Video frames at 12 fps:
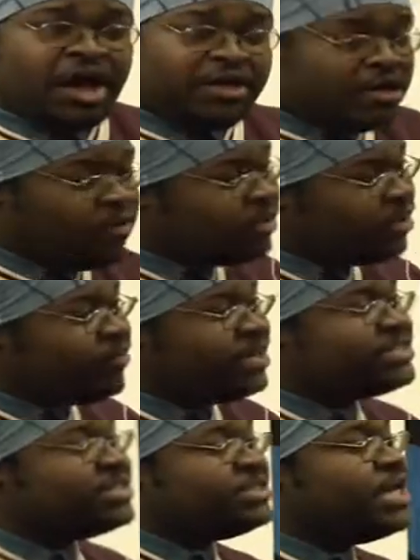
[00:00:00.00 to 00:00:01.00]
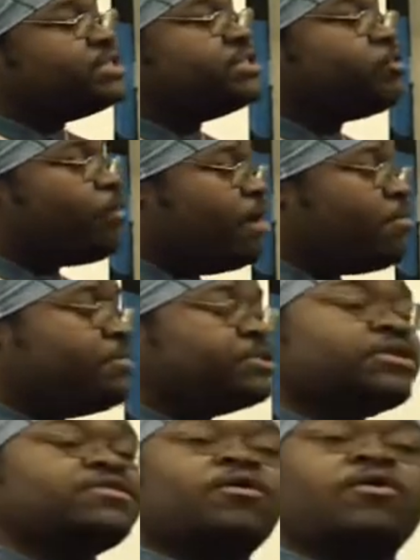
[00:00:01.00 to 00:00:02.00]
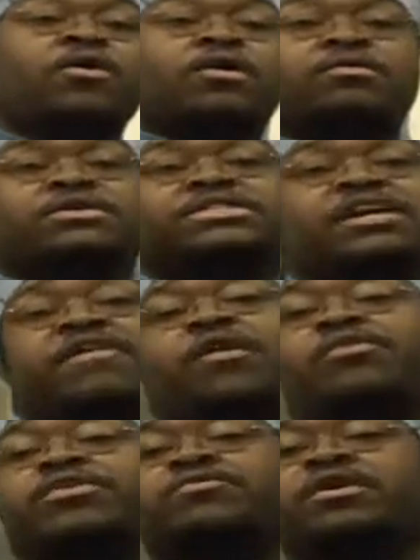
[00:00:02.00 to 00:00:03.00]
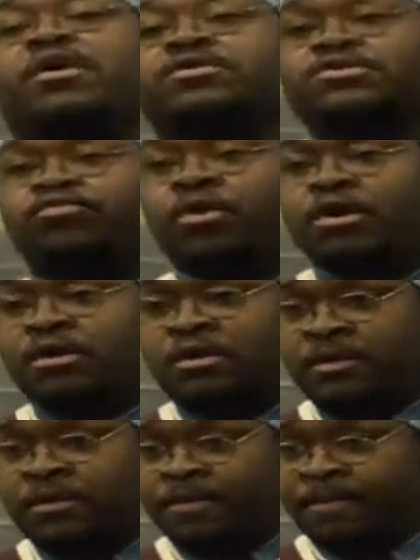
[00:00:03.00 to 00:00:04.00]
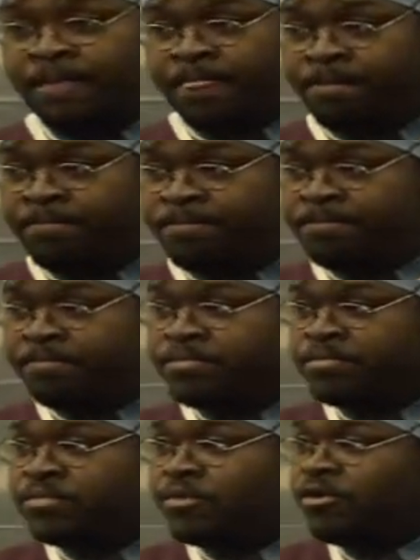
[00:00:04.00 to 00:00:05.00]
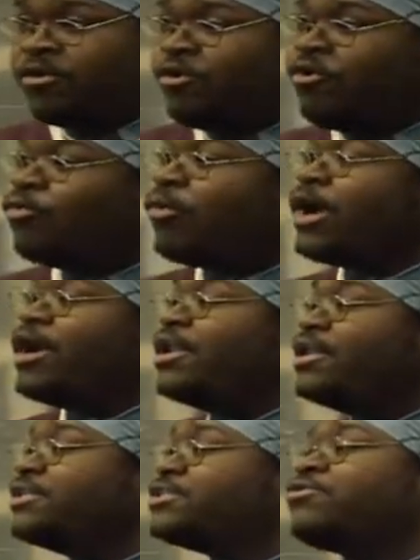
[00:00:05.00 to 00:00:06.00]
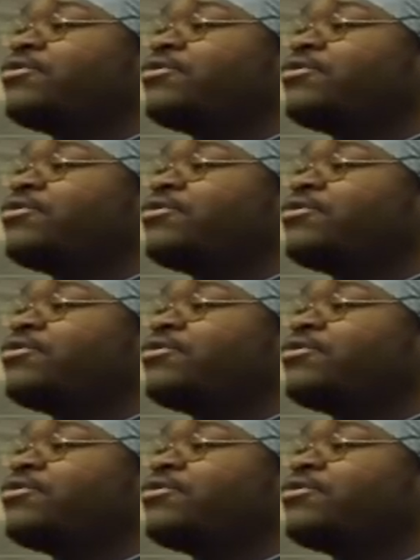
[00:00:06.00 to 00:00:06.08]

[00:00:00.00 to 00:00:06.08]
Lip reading: unknowingly racing to chase his grandmama's of the oracle to save our withering cultured world. Wearing his